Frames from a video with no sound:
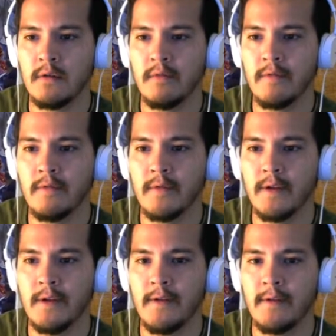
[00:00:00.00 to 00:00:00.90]
What do I want
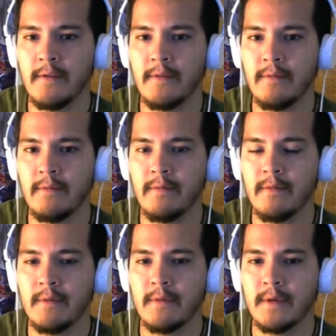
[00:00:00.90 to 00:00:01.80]
here? What
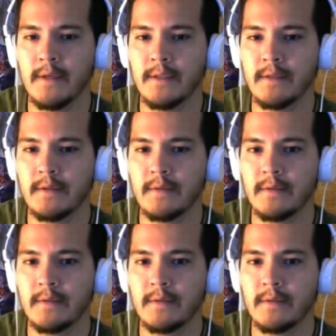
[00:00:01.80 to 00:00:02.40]
do I want?